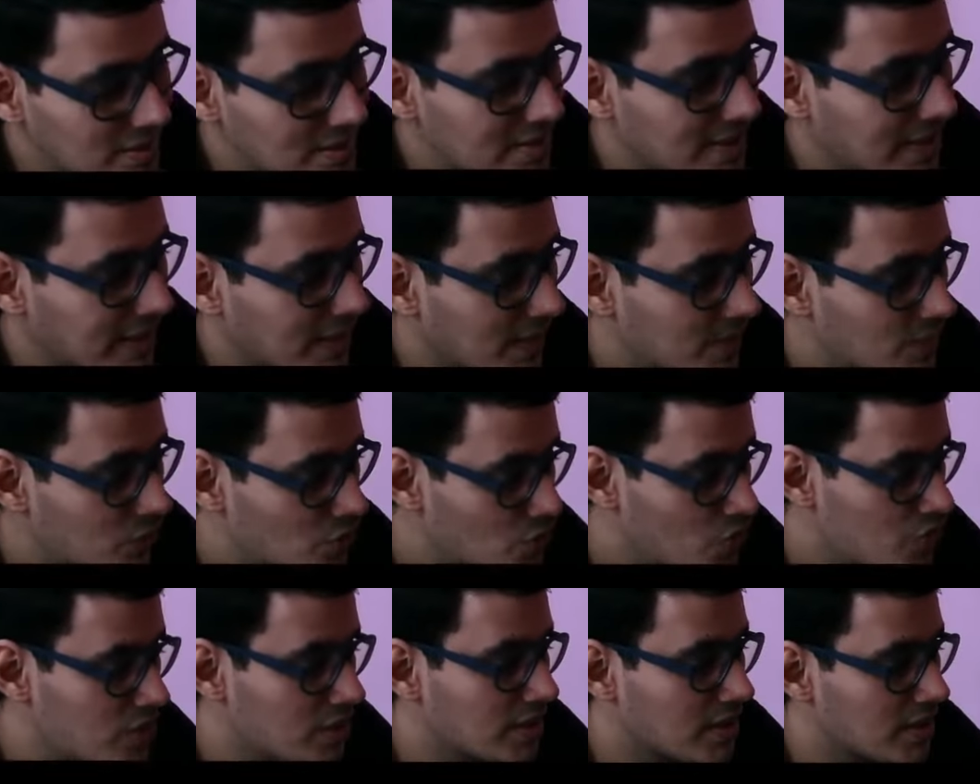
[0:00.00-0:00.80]
that I'm
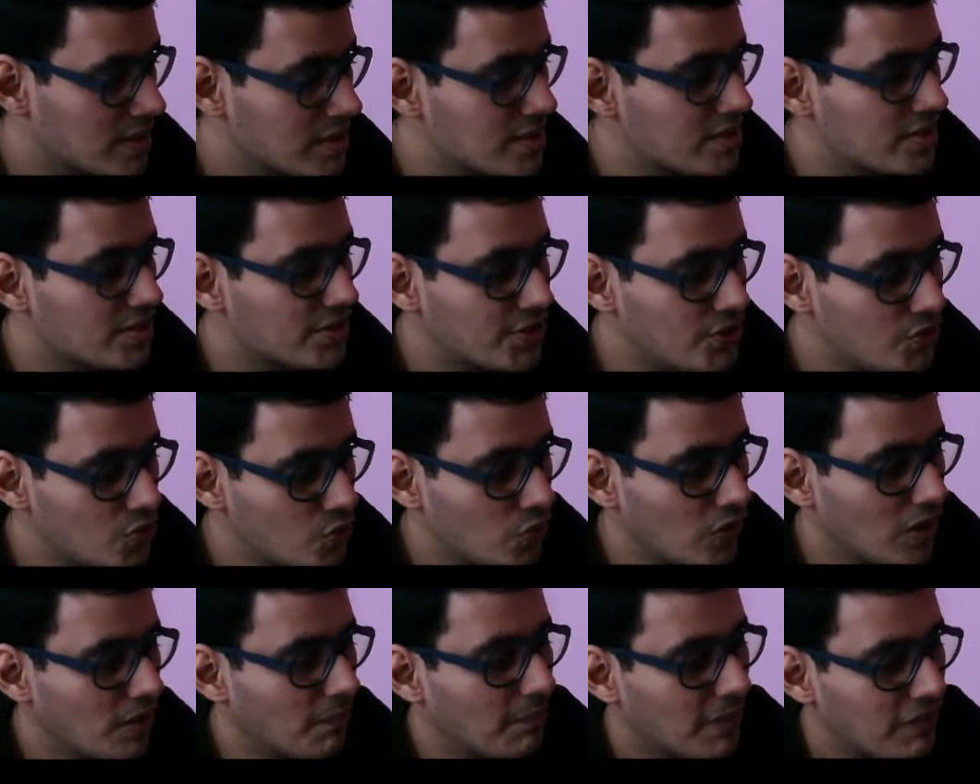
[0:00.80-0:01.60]
using is
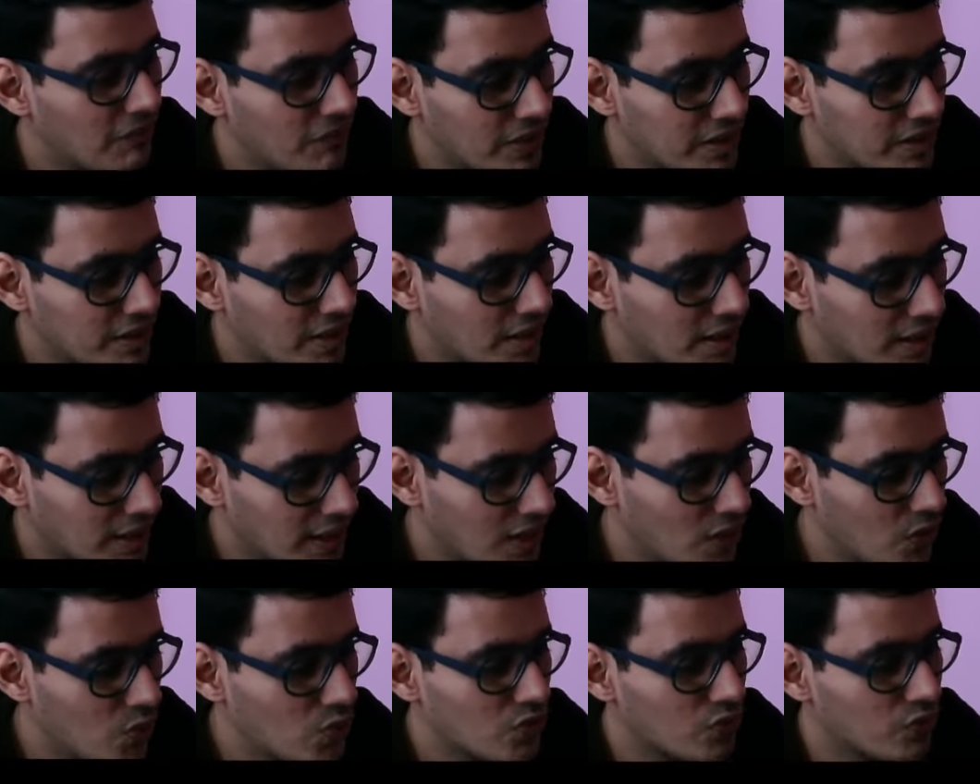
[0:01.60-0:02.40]
Skewer, Mephitic
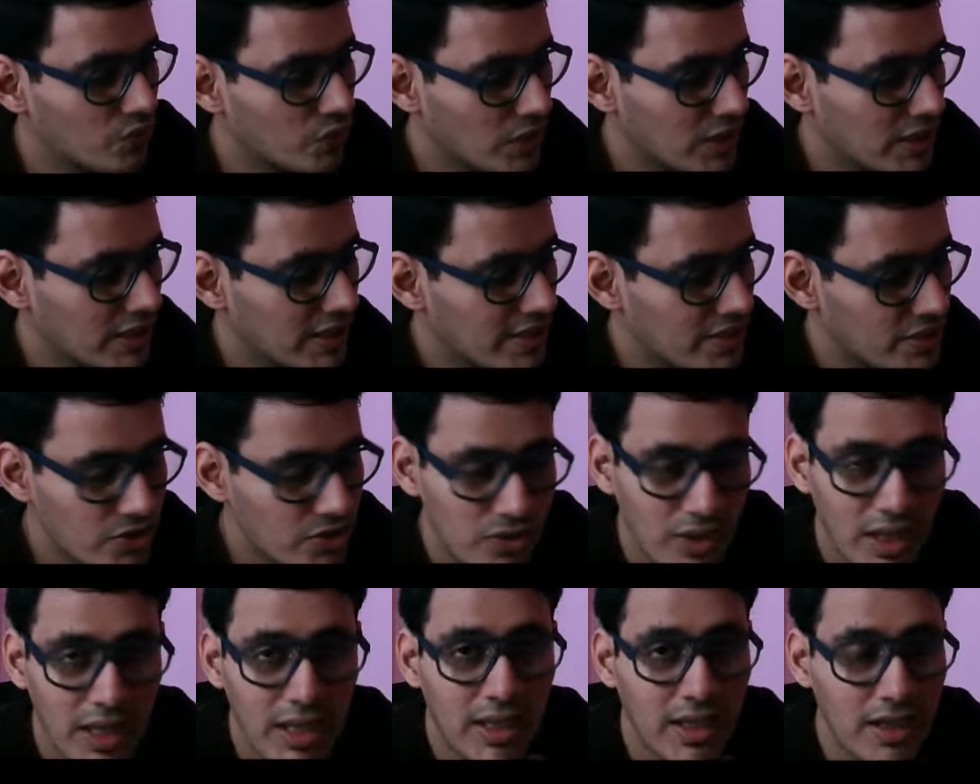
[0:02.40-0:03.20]
Cloud, Whirling
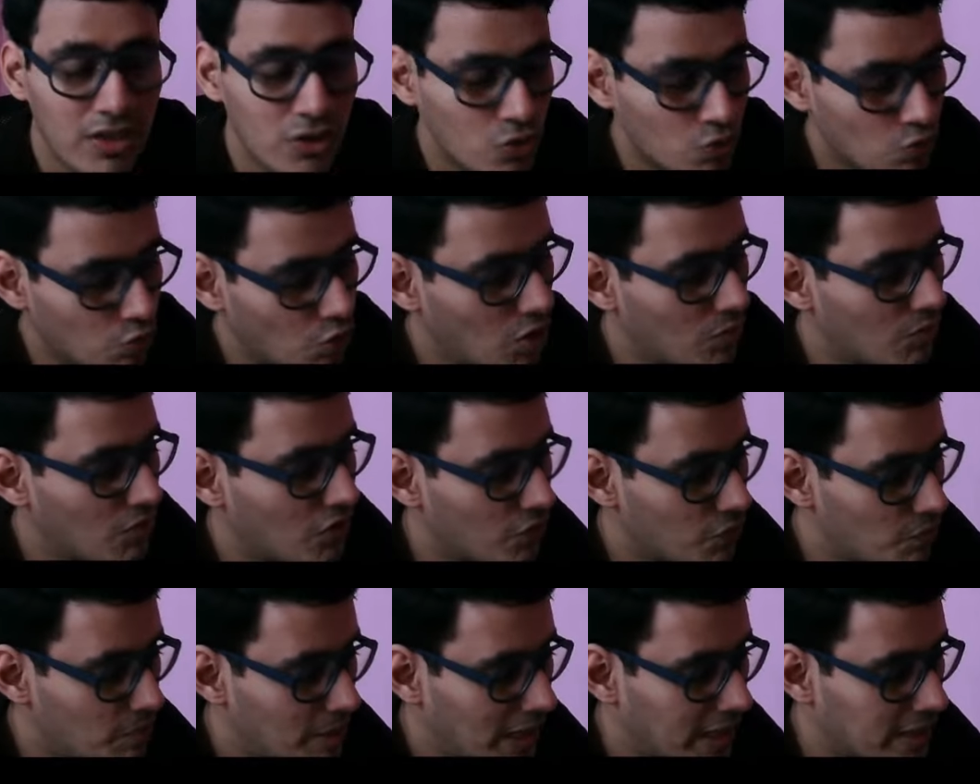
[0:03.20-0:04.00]
Strike, and Swarm of
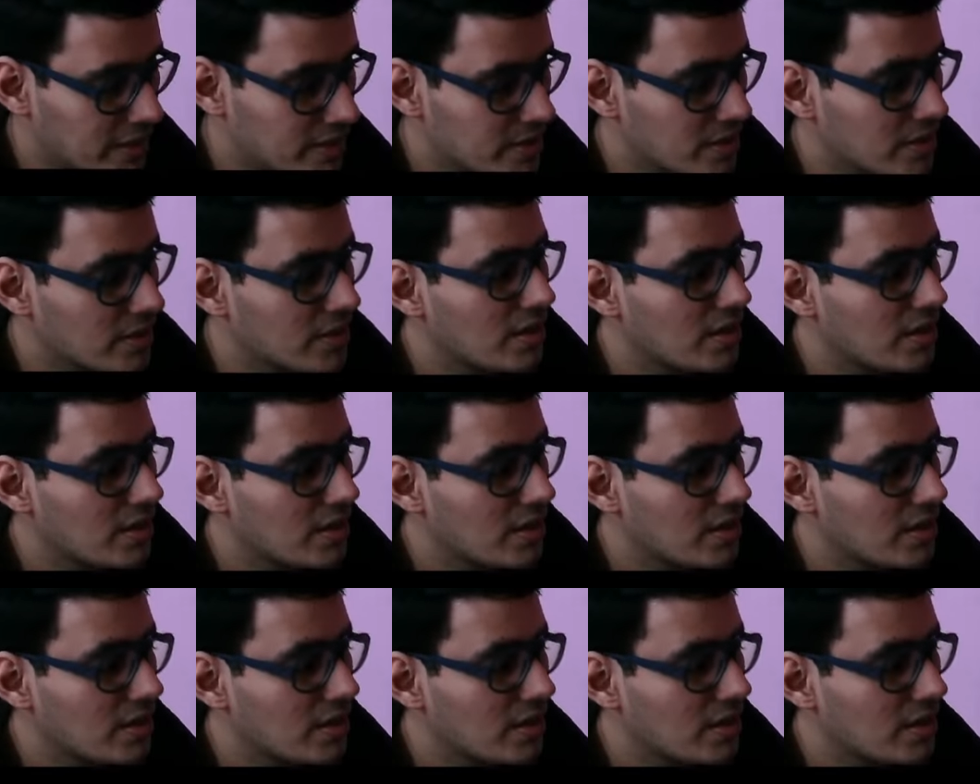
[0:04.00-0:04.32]
Bats.